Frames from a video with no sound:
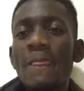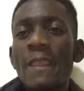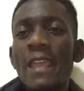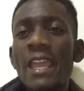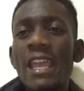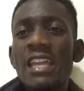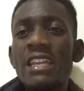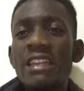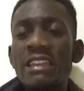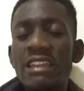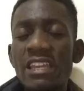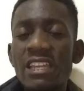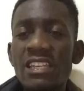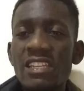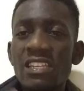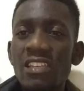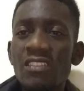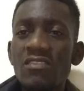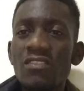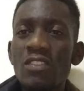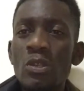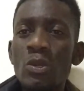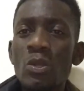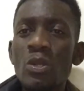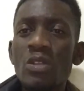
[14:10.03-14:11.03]
and
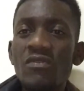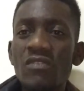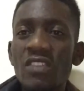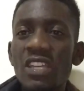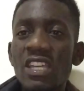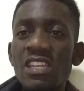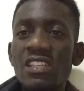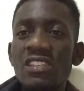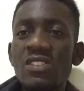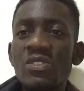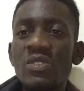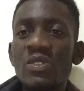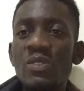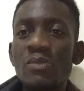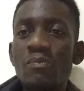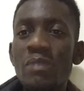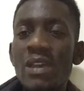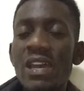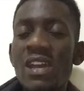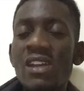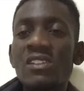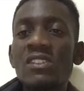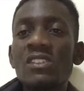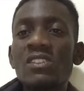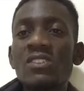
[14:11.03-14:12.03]
hitting the notifications
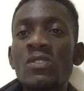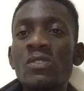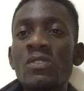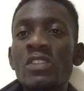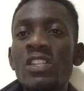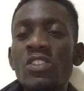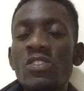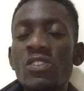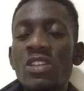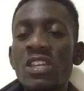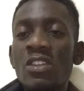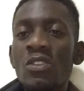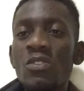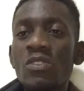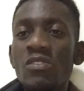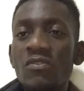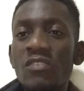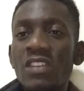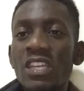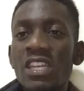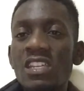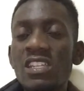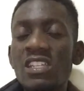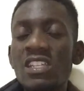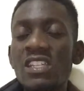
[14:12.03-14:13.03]
bell so that you get
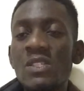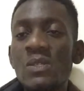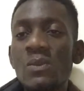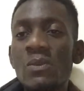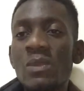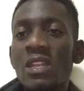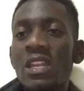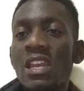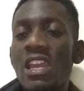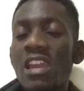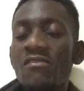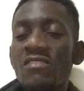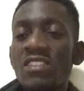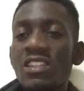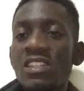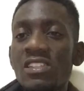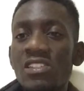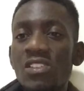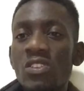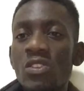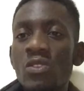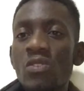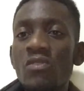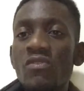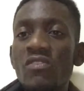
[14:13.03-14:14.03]
notifications whenever there's
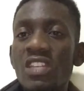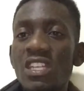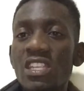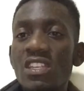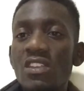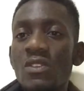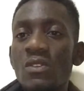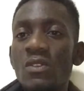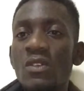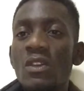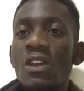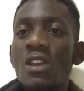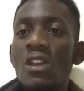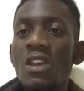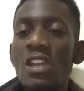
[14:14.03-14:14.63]
a new video.